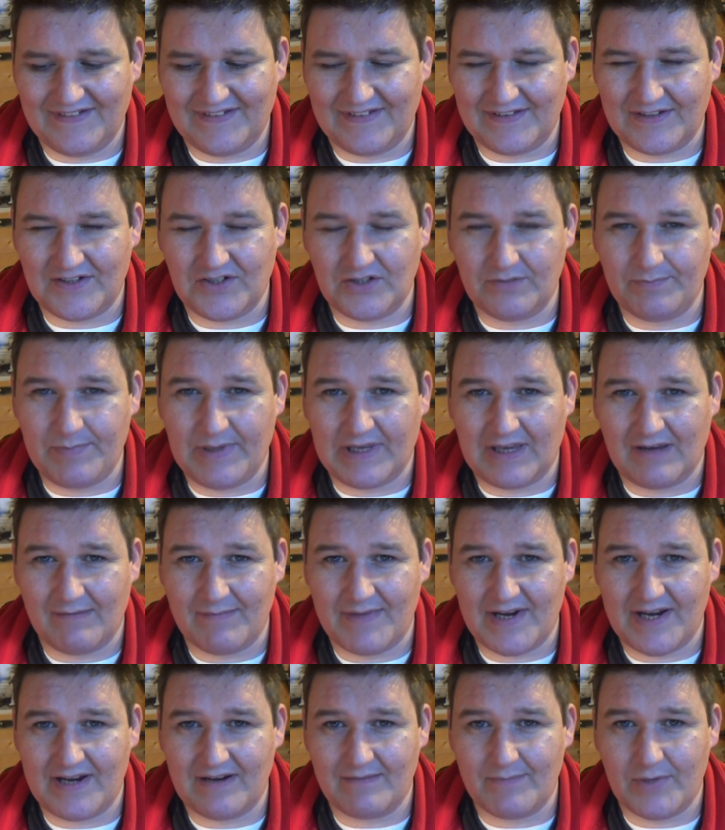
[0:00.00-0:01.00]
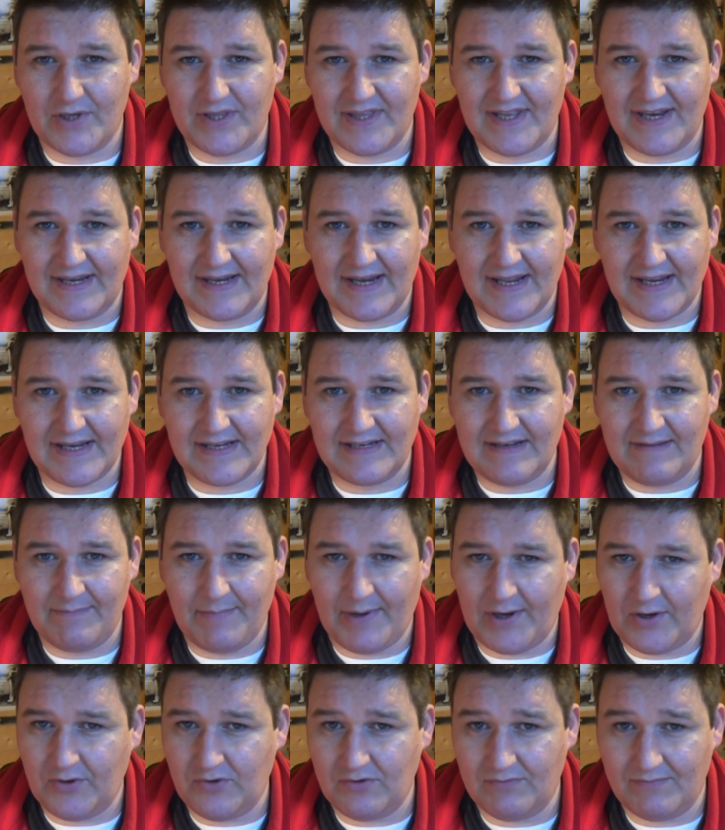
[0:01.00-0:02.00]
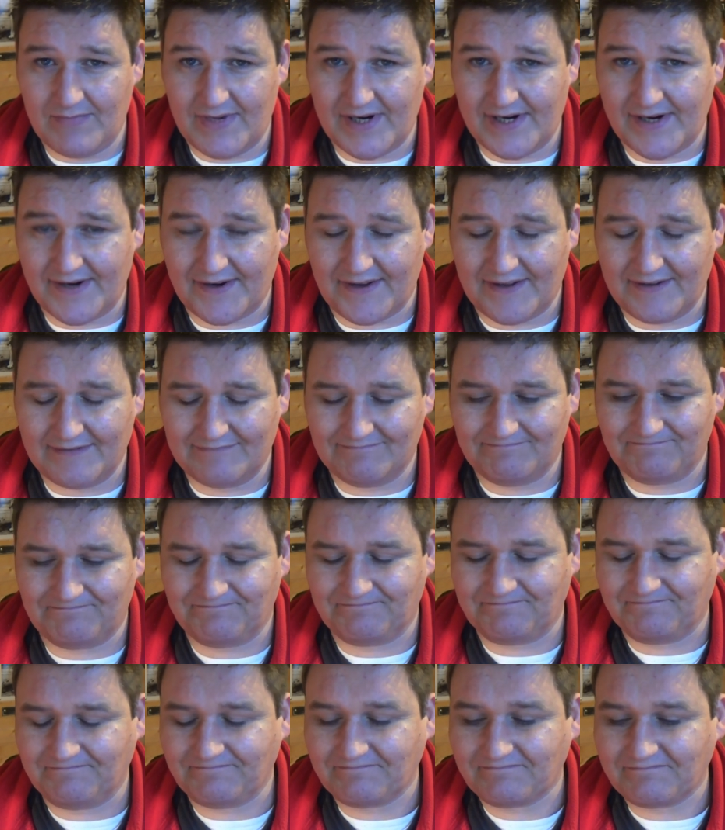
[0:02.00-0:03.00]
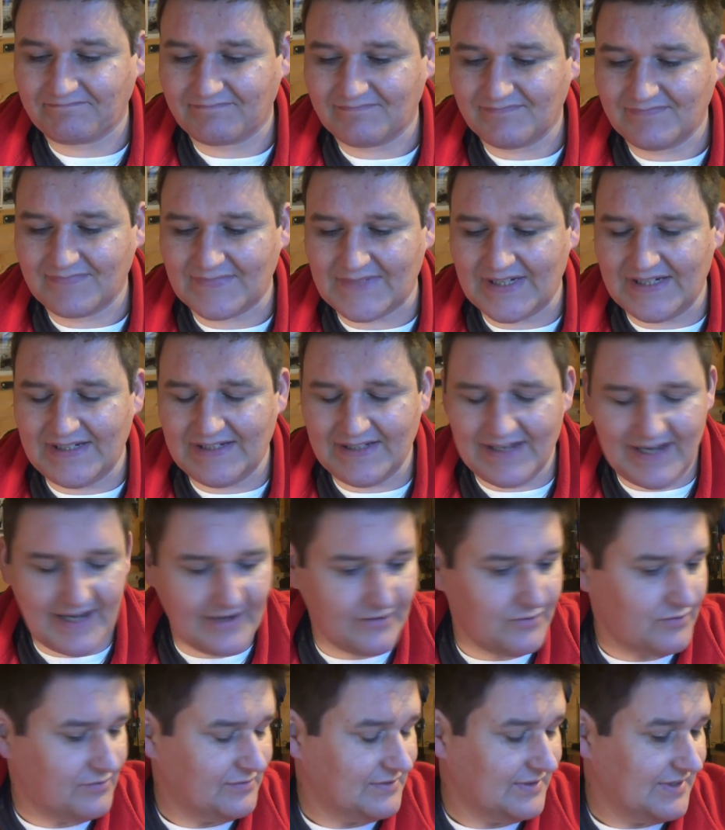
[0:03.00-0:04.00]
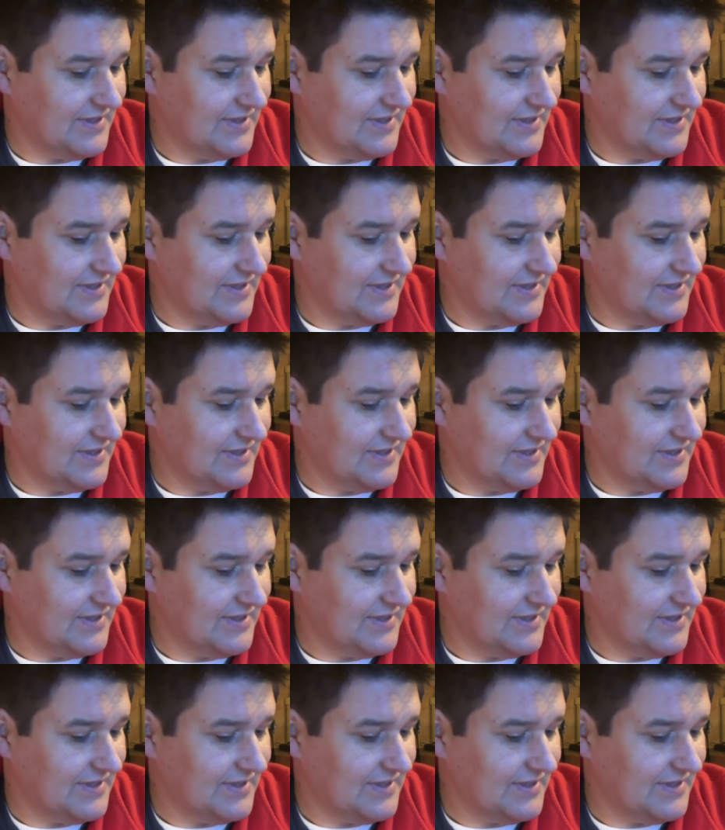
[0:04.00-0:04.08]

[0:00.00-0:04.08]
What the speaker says: they should be coming in about the £90 mark. Now,